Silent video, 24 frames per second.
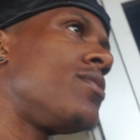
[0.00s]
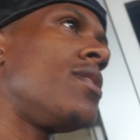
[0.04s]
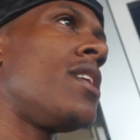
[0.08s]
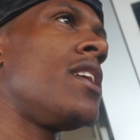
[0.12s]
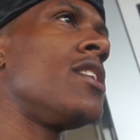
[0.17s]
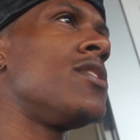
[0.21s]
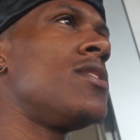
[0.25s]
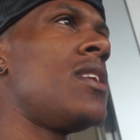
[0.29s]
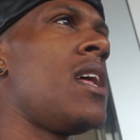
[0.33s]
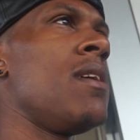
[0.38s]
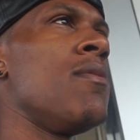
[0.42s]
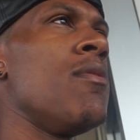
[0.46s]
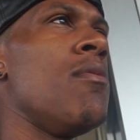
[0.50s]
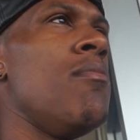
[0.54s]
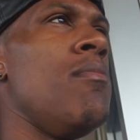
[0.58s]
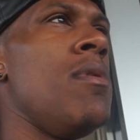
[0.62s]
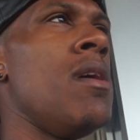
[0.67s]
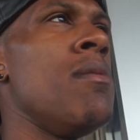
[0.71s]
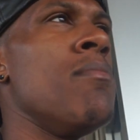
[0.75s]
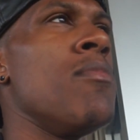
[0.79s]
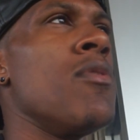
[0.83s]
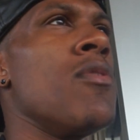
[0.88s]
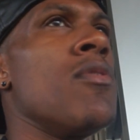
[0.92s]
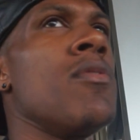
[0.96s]
thing, so they
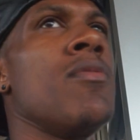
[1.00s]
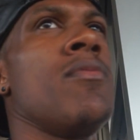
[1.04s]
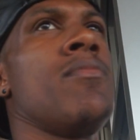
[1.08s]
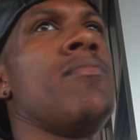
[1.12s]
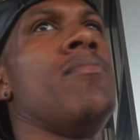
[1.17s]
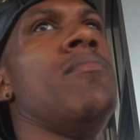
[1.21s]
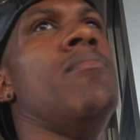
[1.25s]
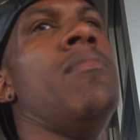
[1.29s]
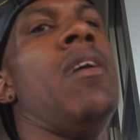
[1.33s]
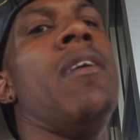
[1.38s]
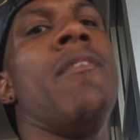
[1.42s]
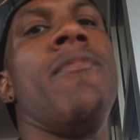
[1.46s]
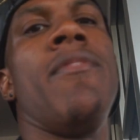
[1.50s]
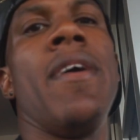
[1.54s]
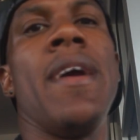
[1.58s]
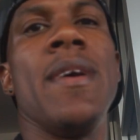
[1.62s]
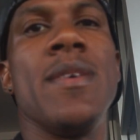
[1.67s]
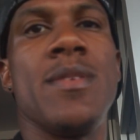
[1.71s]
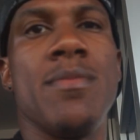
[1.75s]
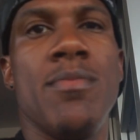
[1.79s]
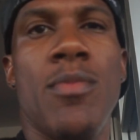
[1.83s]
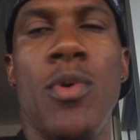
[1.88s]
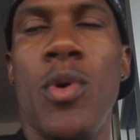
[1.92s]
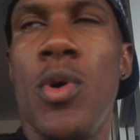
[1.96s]
remember my
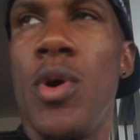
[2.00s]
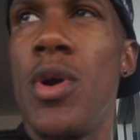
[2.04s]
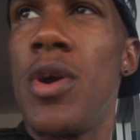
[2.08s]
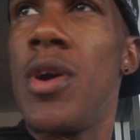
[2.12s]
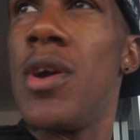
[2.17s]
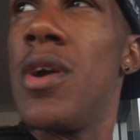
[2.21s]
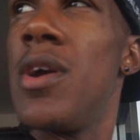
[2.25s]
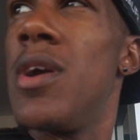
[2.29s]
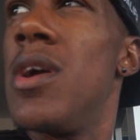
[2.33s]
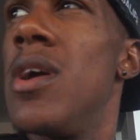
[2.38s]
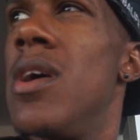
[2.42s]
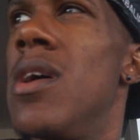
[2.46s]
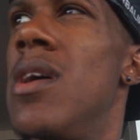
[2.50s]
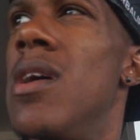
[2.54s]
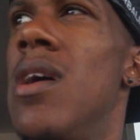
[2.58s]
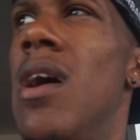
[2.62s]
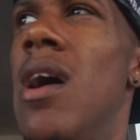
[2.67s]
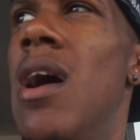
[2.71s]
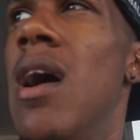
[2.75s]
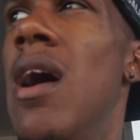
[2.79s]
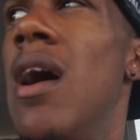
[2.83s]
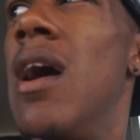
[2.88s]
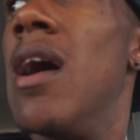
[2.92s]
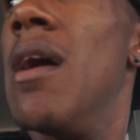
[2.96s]
face more.
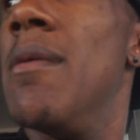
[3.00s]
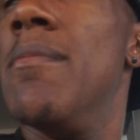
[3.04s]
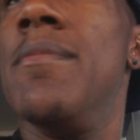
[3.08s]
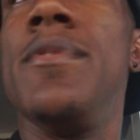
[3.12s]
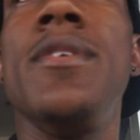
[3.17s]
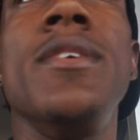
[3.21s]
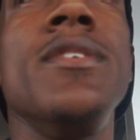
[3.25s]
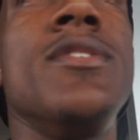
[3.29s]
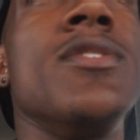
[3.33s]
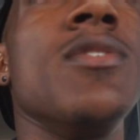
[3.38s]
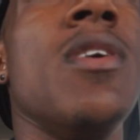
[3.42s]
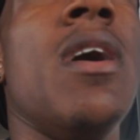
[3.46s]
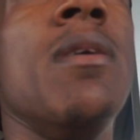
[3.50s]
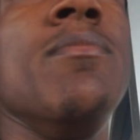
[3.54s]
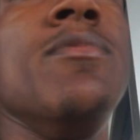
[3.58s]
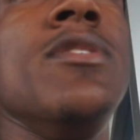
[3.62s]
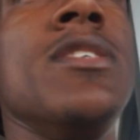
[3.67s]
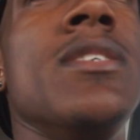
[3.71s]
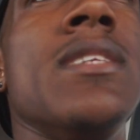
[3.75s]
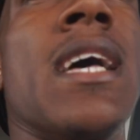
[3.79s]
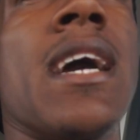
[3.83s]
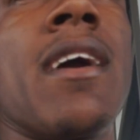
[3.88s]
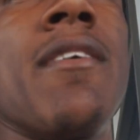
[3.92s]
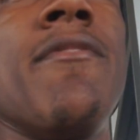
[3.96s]
And so I'm
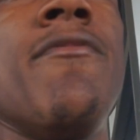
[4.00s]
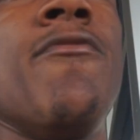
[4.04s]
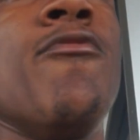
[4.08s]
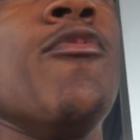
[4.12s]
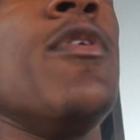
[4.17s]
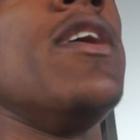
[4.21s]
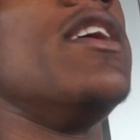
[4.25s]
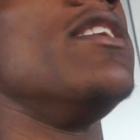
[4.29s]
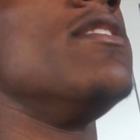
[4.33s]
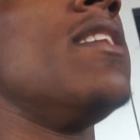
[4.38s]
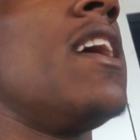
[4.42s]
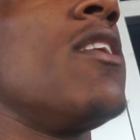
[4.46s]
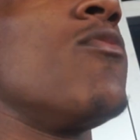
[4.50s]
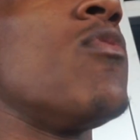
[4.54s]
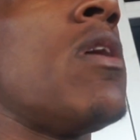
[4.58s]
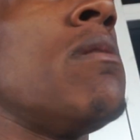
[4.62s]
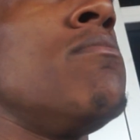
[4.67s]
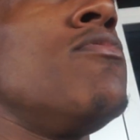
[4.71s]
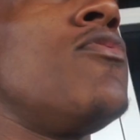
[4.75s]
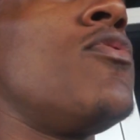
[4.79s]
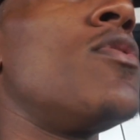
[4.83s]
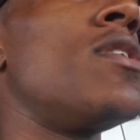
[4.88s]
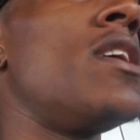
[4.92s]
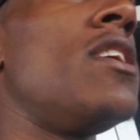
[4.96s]
just like a fret, like
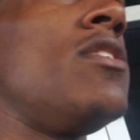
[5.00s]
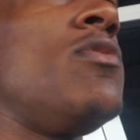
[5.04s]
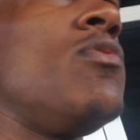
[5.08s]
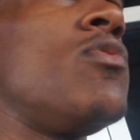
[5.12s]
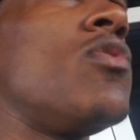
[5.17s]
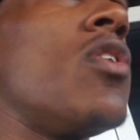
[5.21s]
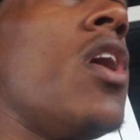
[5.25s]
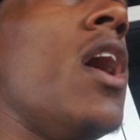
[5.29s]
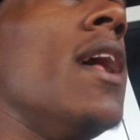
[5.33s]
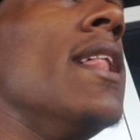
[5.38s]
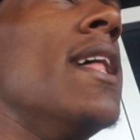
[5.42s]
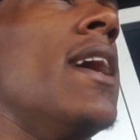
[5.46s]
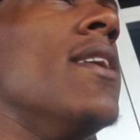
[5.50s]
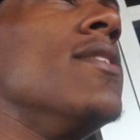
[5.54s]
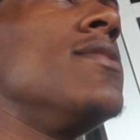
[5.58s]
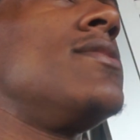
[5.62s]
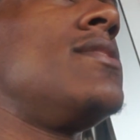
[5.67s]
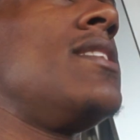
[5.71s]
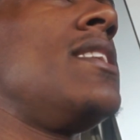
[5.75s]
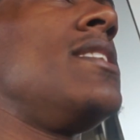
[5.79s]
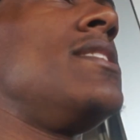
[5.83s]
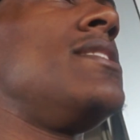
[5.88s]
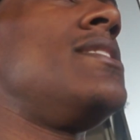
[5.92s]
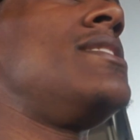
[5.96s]
right before they do call outs,
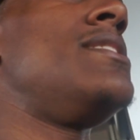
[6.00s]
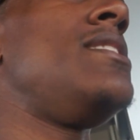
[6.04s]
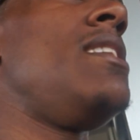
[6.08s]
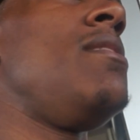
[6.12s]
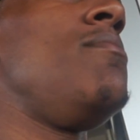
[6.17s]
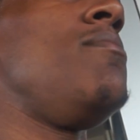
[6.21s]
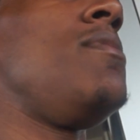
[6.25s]
they see